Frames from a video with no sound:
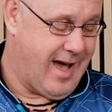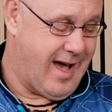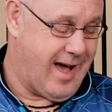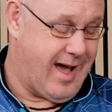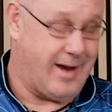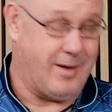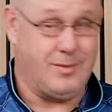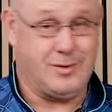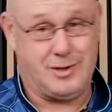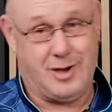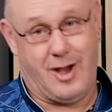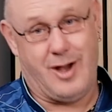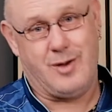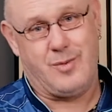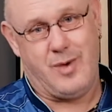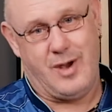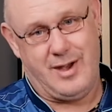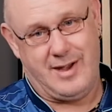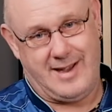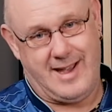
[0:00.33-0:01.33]
And it was hard
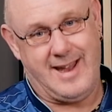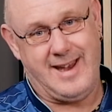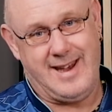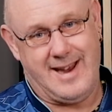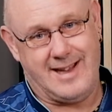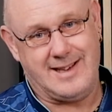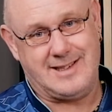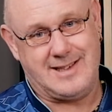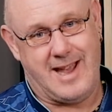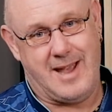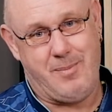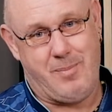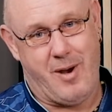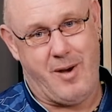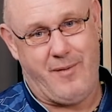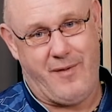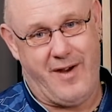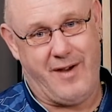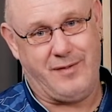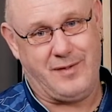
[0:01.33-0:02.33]
work getting that tape
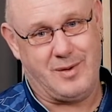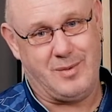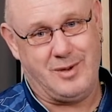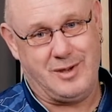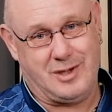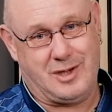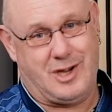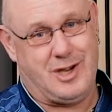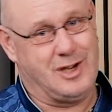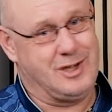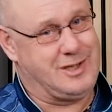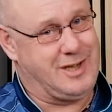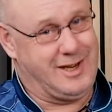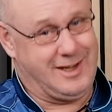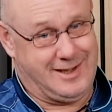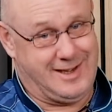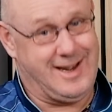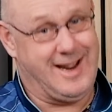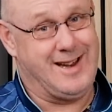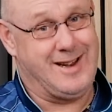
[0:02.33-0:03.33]
off afterwards because
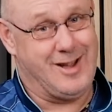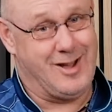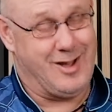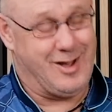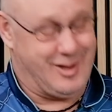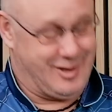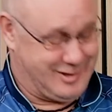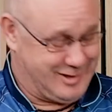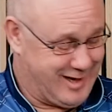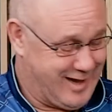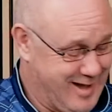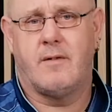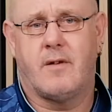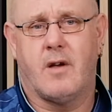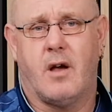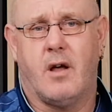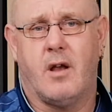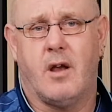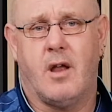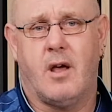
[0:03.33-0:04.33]
it did hurt. I've
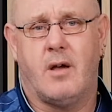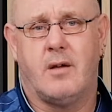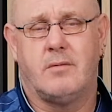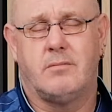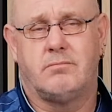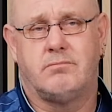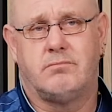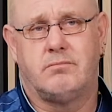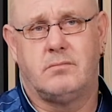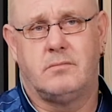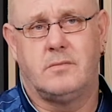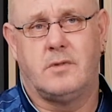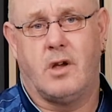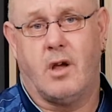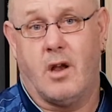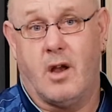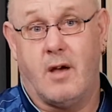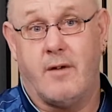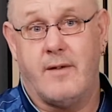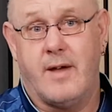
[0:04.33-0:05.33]
got a lot
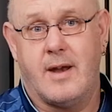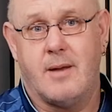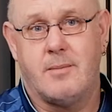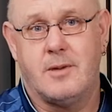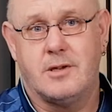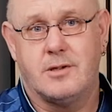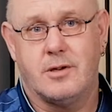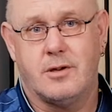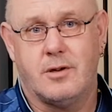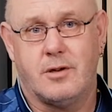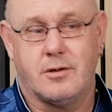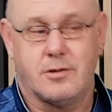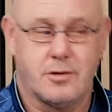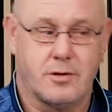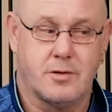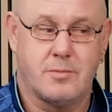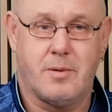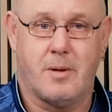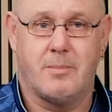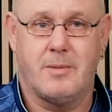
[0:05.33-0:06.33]
of enemies and all, so
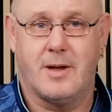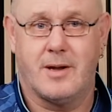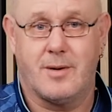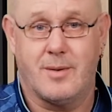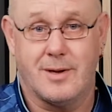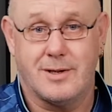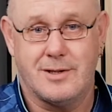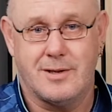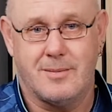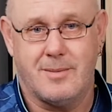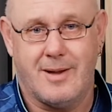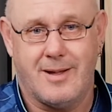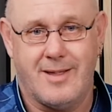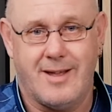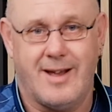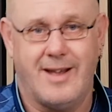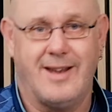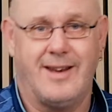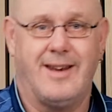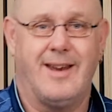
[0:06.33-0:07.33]
there's probably a question about
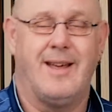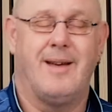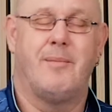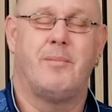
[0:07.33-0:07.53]
that in there.